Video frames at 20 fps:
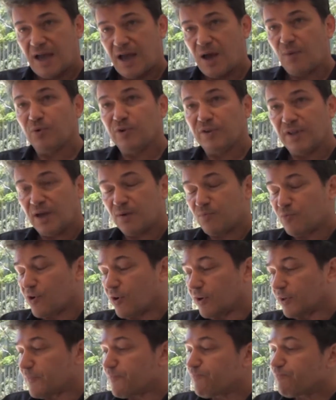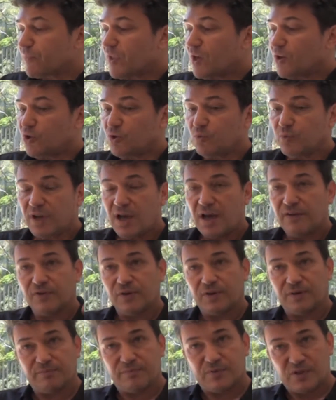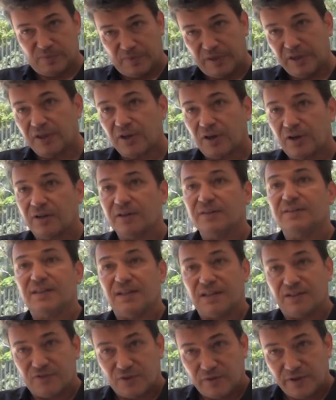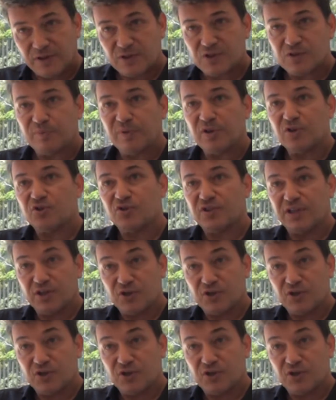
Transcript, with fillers: How would that work? You would have a speaker delivering a speech.